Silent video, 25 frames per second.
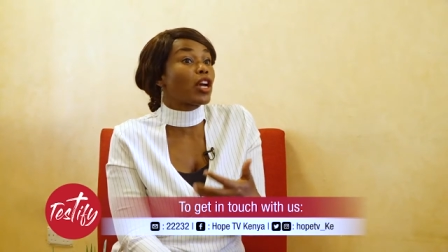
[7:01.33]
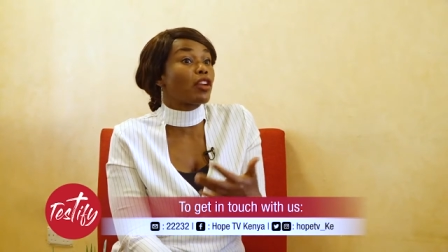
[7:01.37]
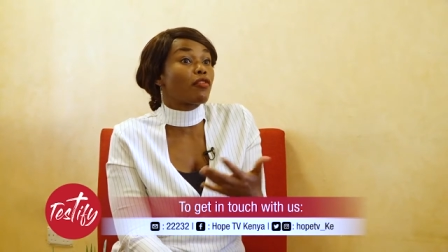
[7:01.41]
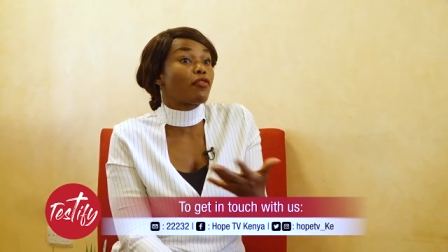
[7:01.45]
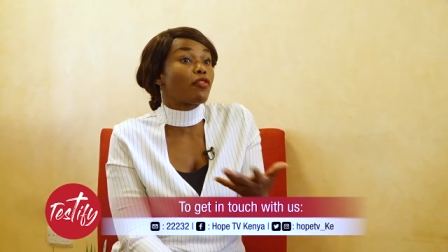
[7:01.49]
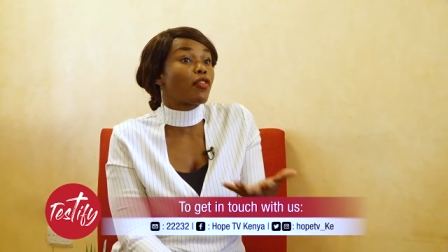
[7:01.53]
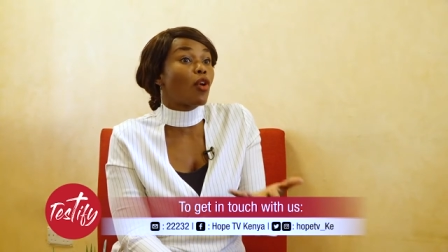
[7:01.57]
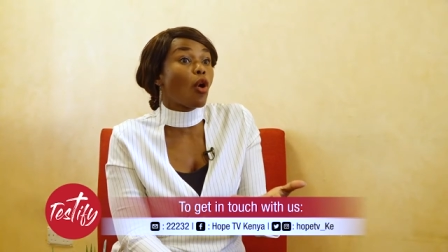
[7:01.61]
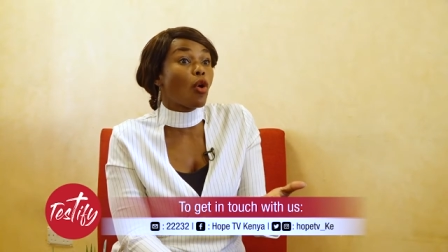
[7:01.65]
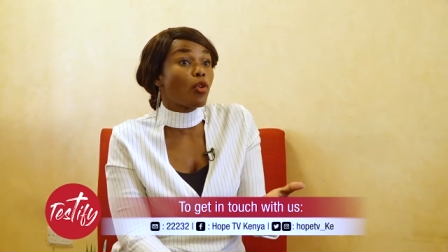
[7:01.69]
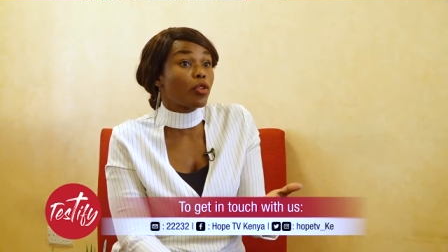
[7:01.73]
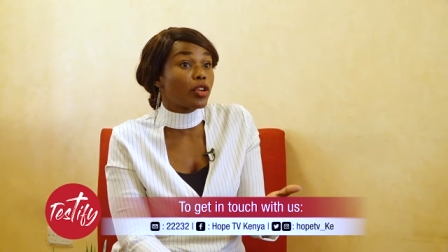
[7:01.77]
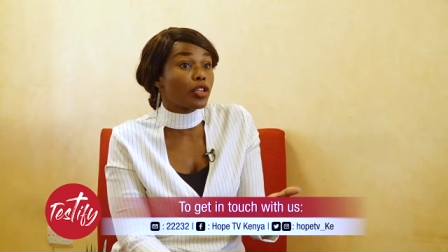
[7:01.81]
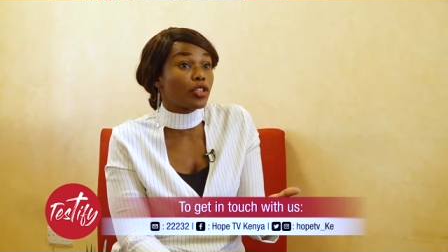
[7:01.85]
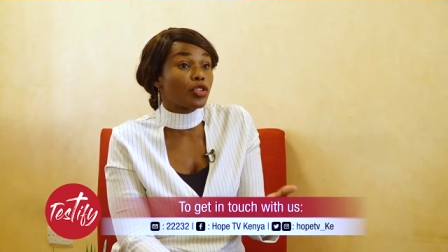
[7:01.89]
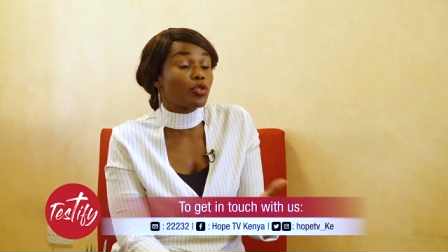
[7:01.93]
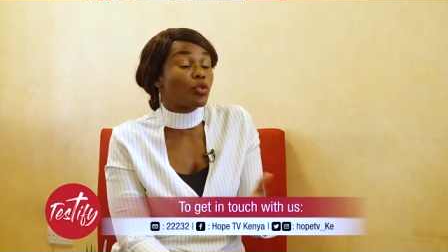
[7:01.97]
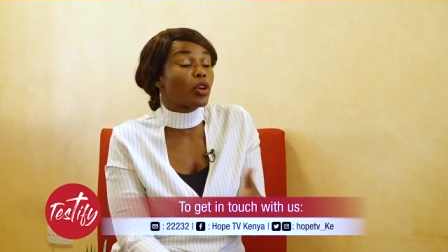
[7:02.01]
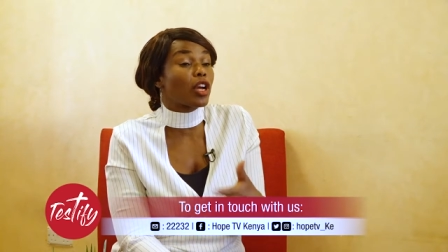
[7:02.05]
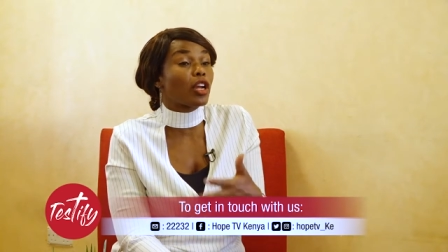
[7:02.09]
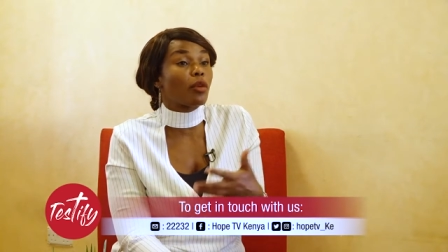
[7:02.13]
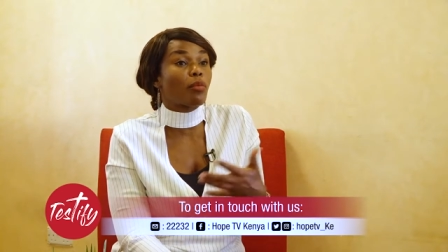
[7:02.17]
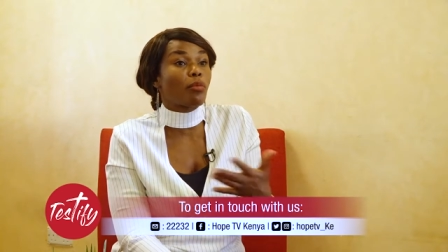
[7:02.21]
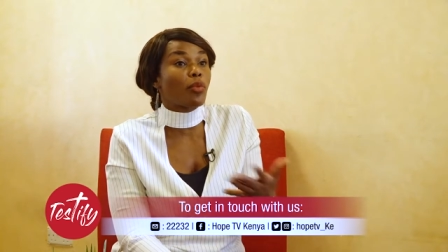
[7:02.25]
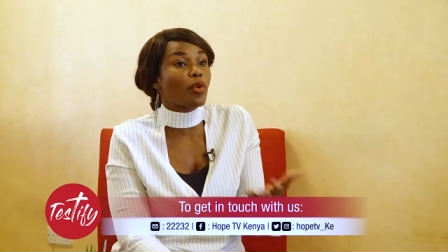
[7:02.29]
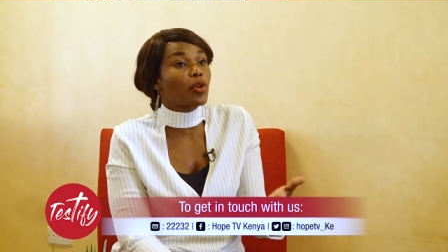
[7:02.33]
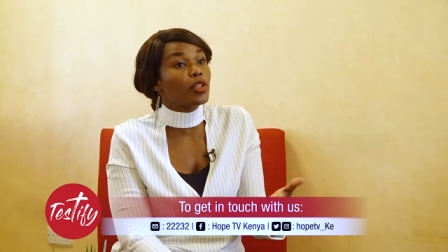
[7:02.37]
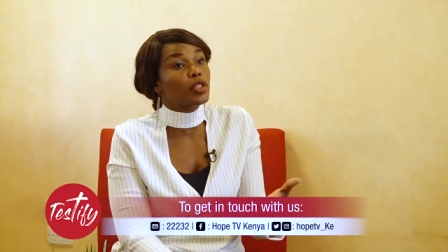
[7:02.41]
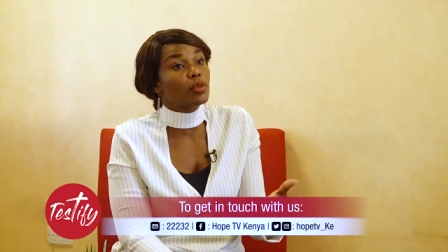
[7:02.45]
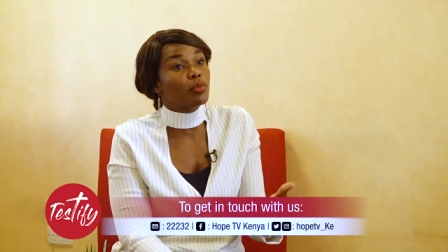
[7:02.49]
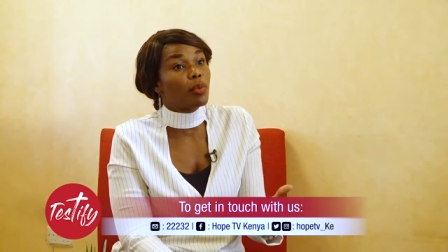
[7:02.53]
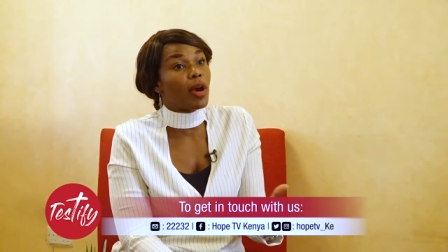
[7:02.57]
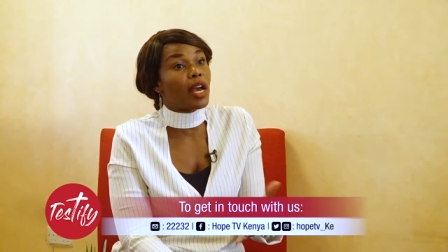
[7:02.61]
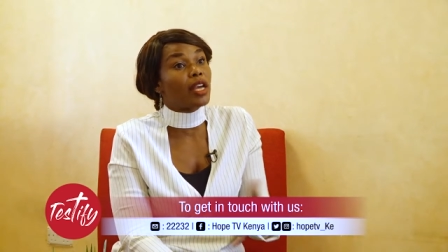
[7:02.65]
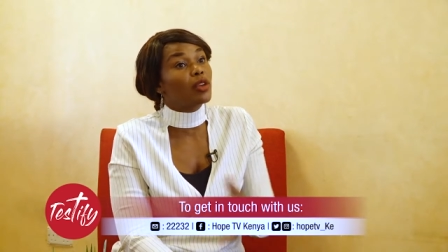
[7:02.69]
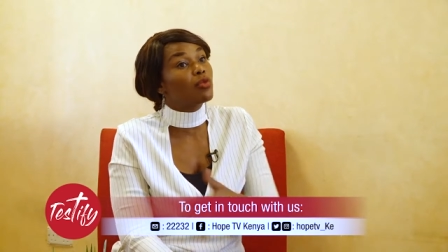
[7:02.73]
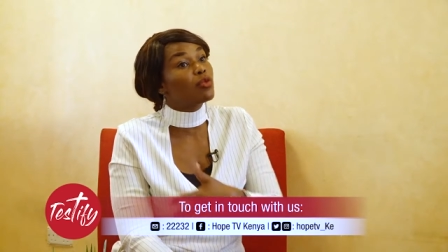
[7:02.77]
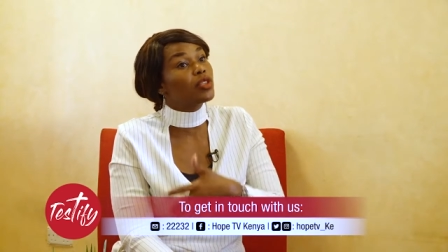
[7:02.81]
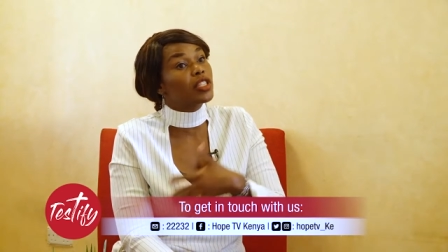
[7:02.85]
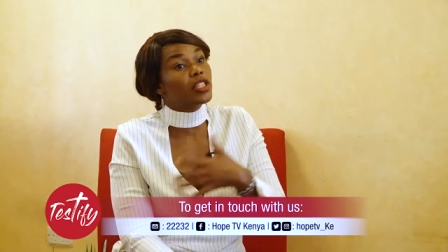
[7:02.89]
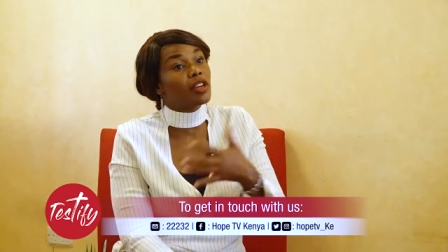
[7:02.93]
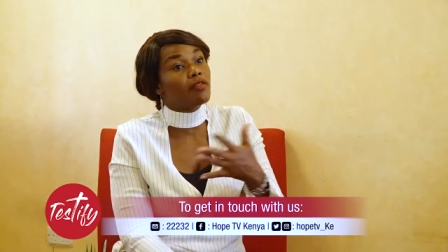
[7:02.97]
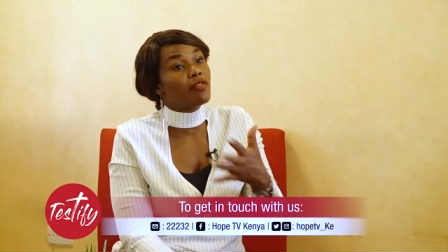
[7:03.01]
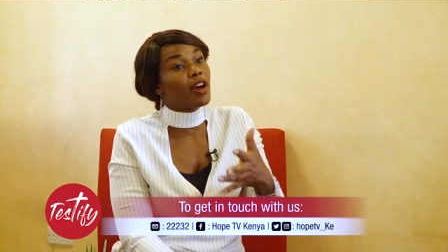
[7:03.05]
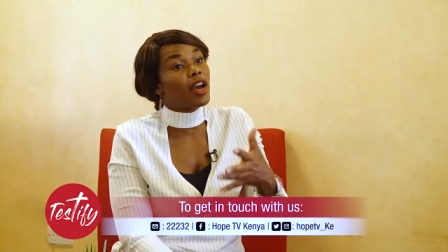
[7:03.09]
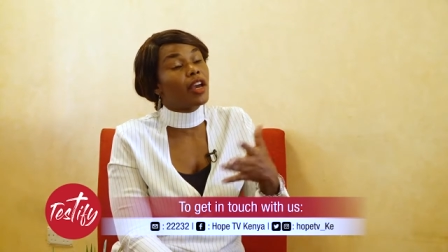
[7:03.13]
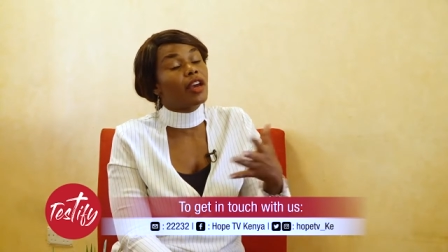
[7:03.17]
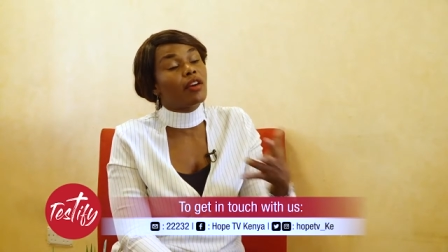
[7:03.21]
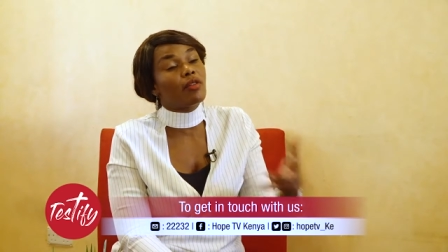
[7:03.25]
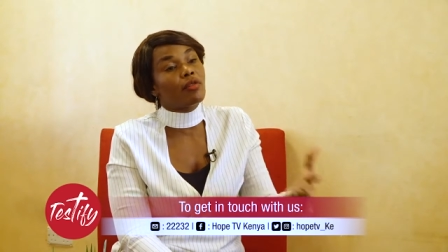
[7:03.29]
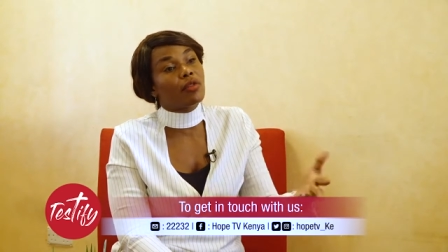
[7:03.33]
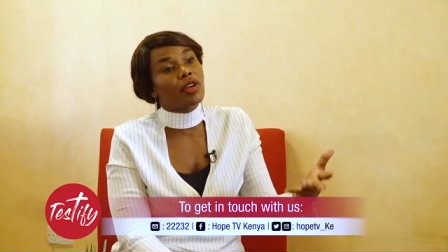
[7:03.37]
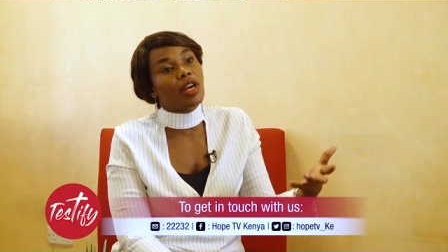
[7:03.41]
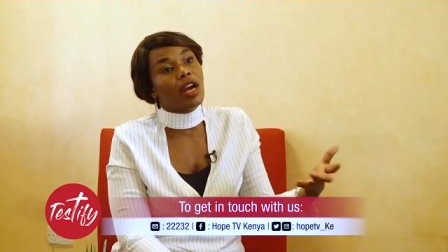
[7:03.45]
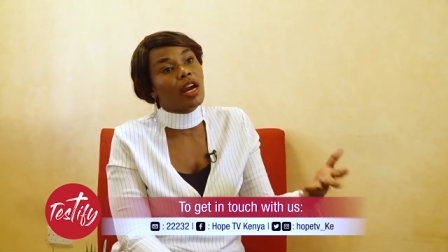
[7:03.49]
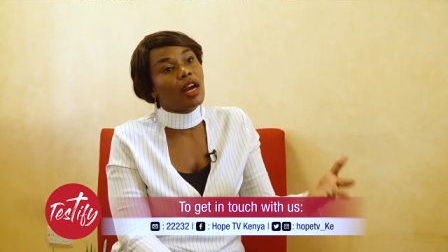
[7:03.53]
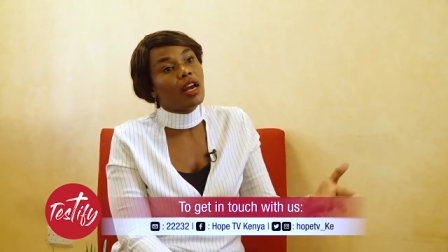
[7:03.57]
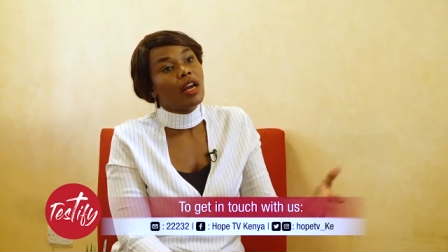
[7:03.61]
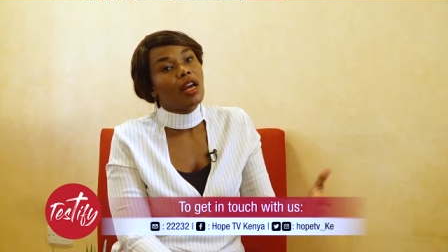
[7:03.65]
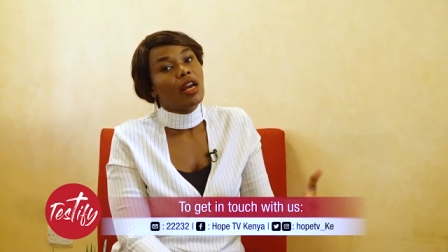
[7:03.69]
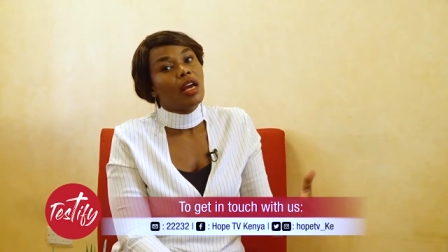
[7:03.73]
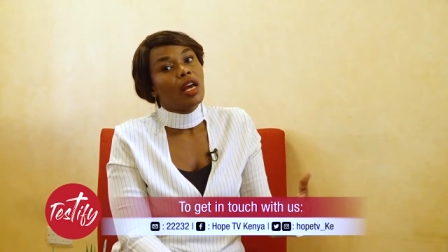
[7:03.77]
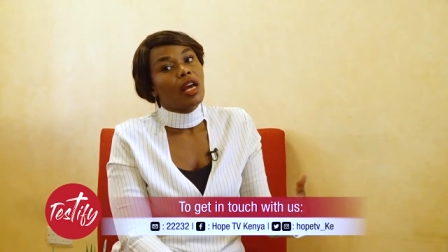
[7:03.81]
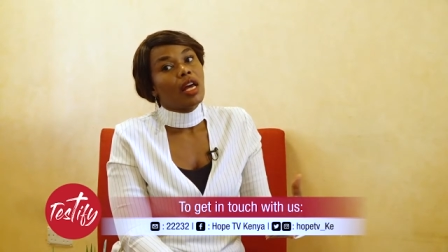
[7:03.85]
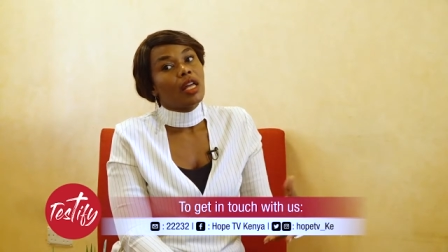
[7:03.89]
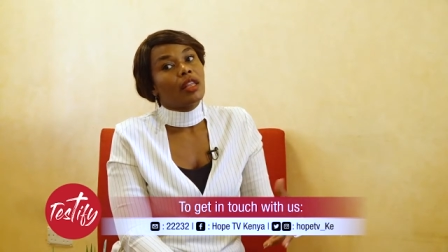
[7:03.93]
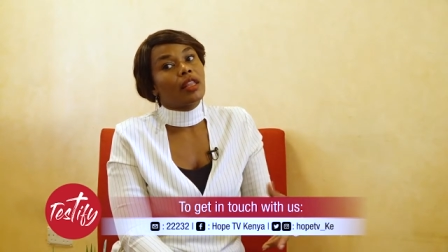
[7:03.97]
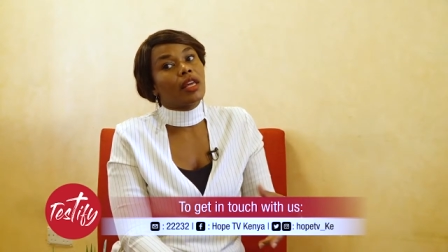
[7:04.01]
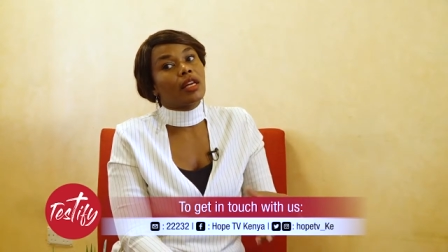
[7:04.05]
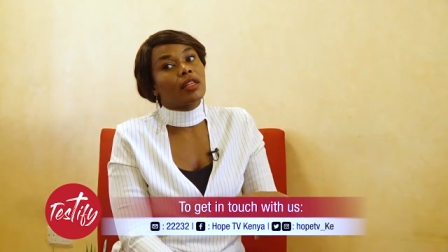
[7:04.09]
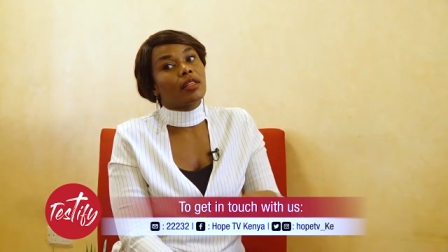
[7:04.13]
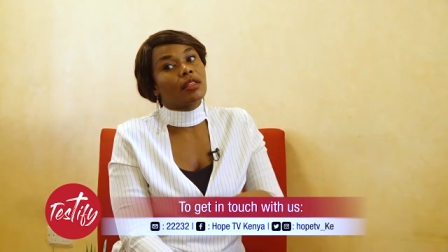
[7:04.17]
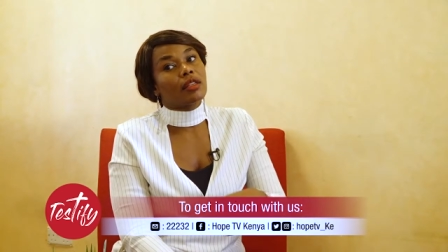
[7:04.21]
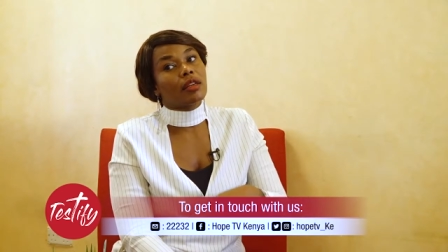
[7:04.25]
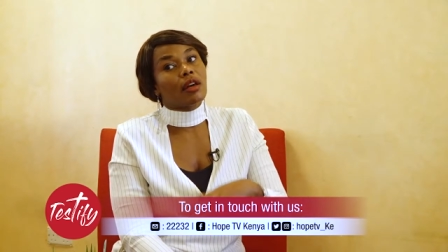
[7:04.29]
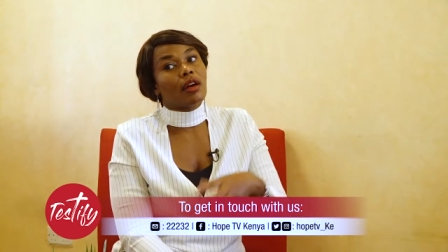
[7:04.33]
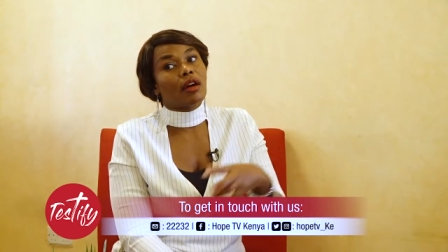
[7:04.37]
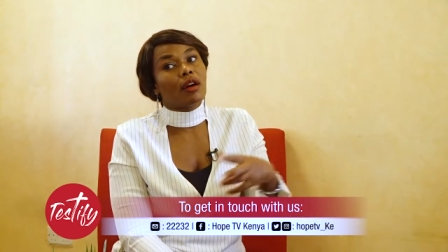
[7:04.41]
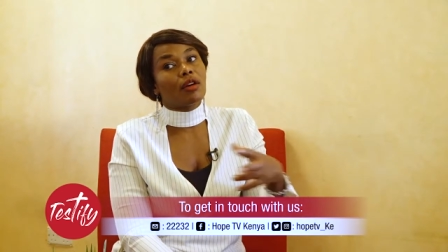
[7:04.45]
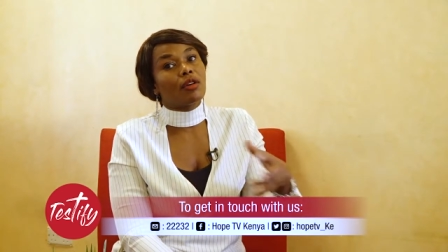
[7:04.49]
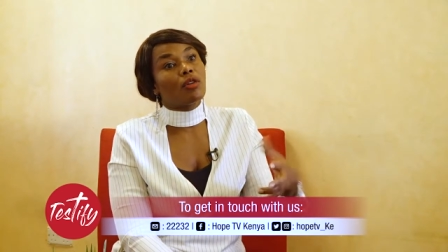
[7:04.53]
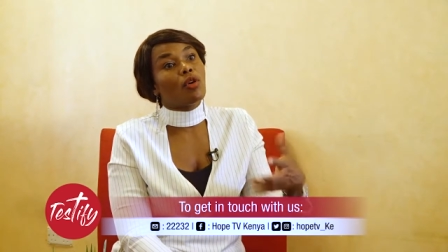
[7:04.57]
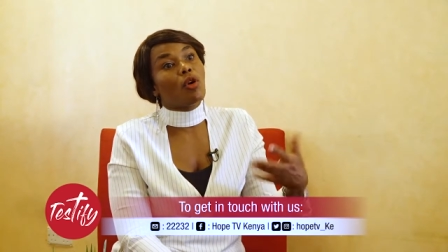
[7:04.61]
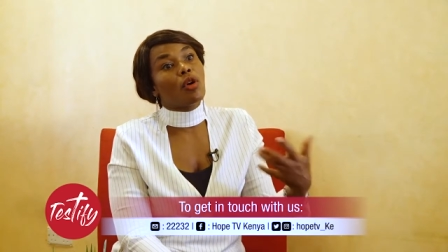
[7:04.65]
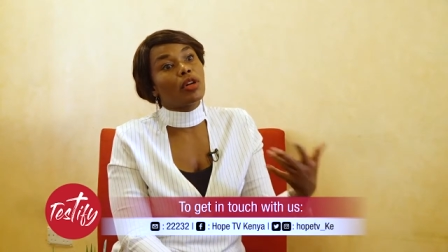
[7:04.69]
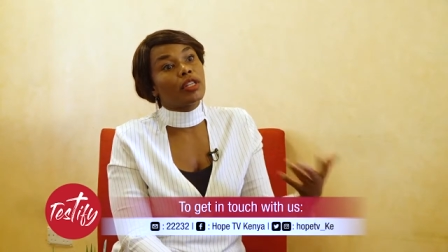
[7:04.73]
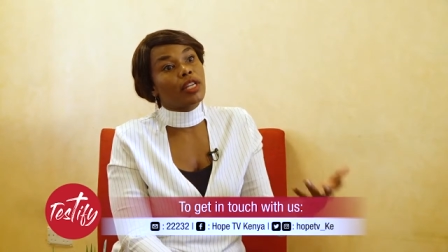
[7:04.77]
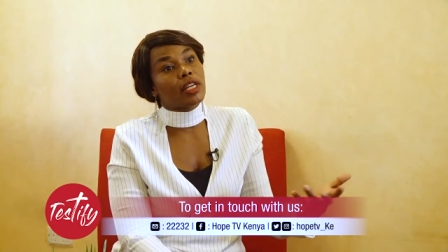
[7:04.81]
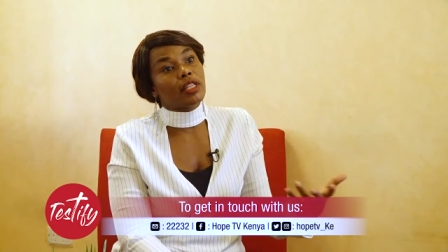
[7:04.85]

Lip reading: flourish, you can prosper in whichever area that God